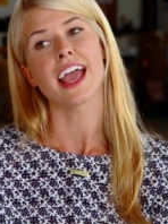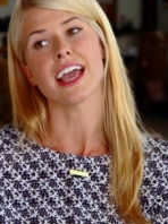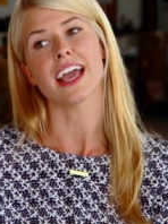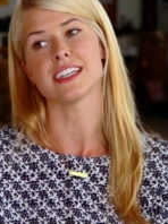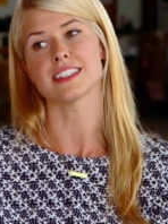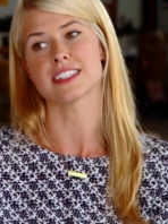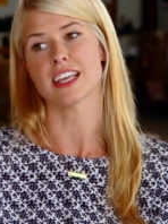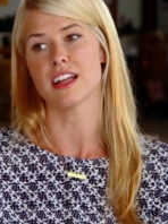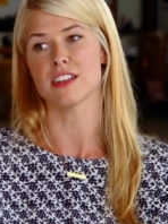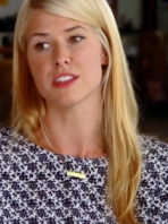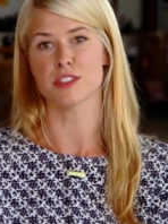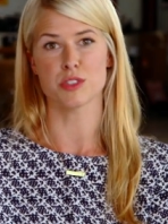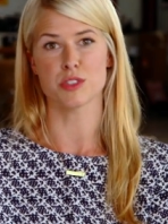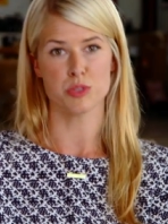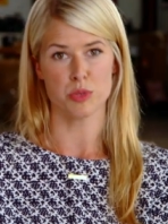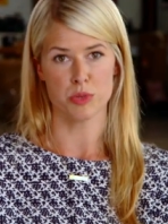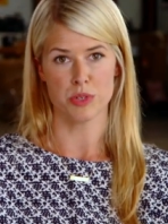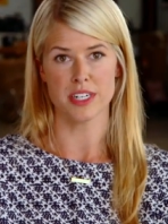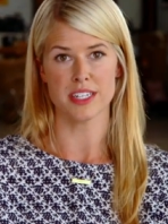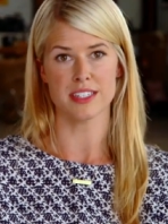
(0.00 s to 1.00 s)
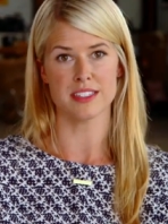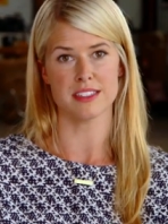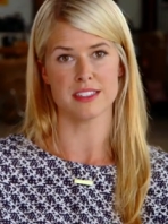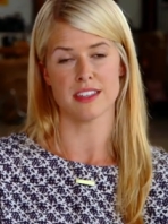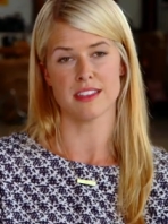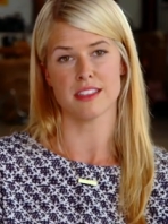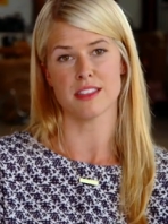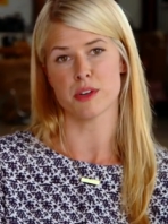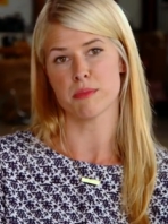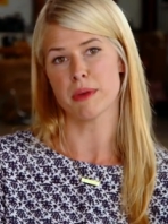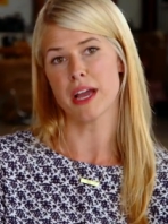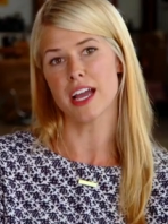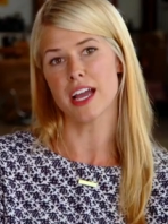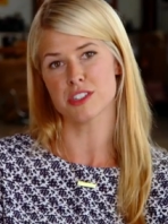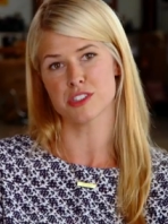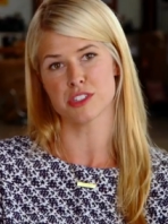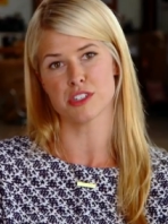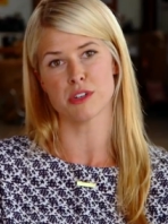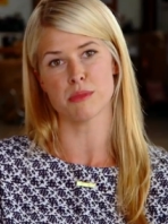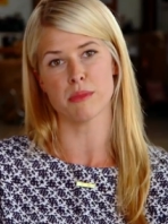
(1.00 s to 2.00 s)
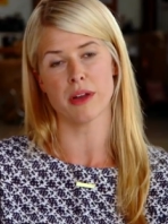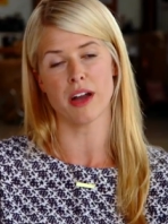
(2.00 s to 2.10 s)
and telling stories that they're passionate